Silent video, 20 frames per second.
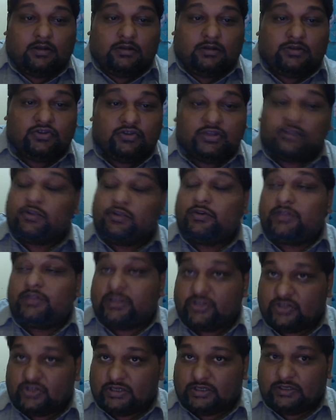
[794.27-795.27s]

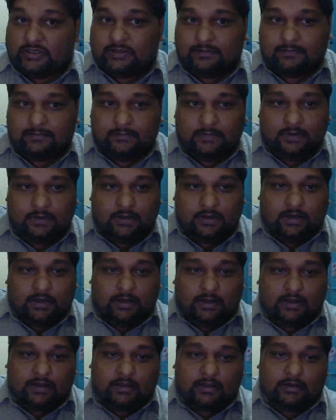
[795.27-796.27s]
Chaturdashi,
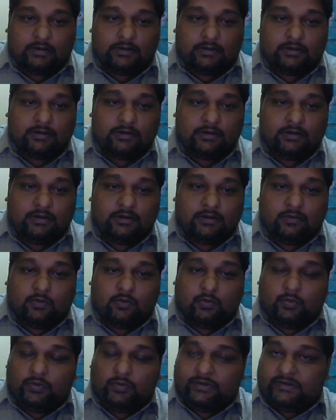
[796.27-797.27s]
and
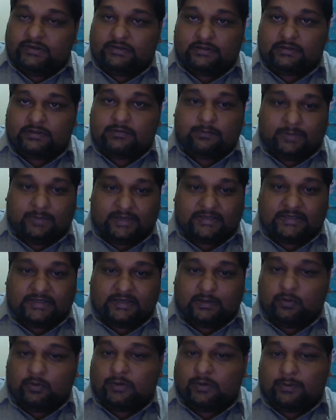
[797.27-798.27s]
it's
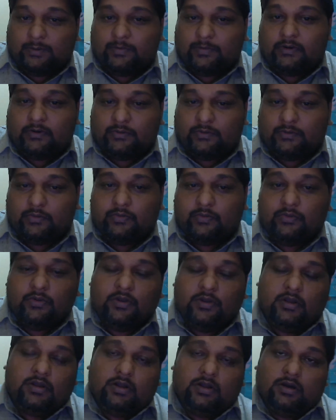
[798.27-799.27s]
basically what people do
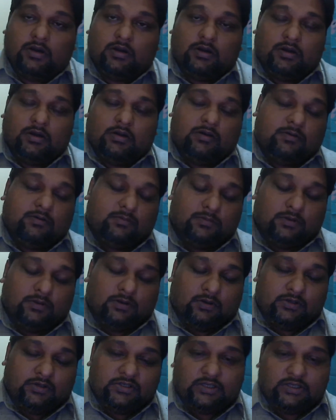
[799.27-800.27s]
uh,
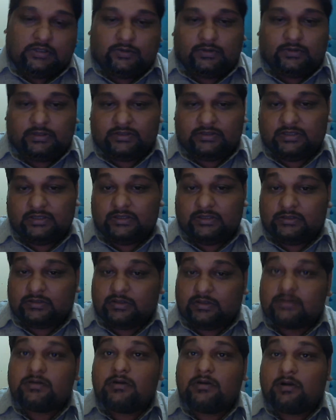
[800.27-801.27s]
on Chaturdashi. It's
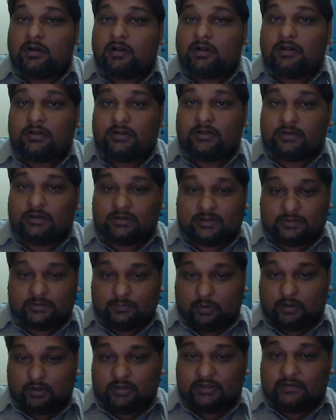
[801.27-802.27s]
also called the
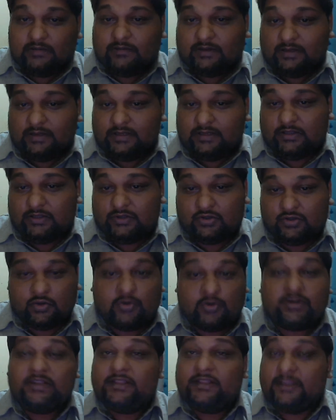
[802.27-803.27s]
small Diwali, the
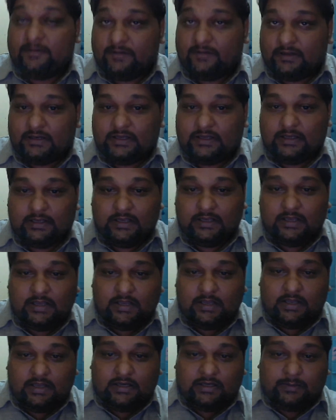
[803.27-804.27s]
Choti Diwali.
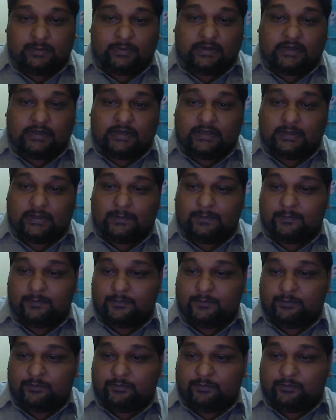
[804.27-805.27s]
Typically,
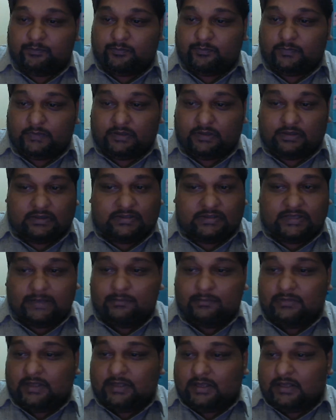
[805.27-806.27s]

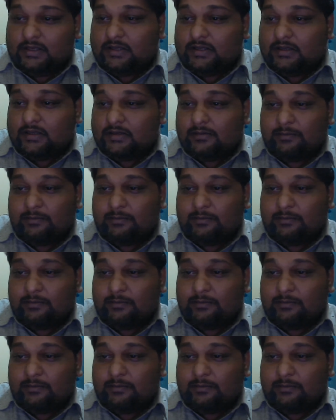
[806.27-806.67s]
same thing.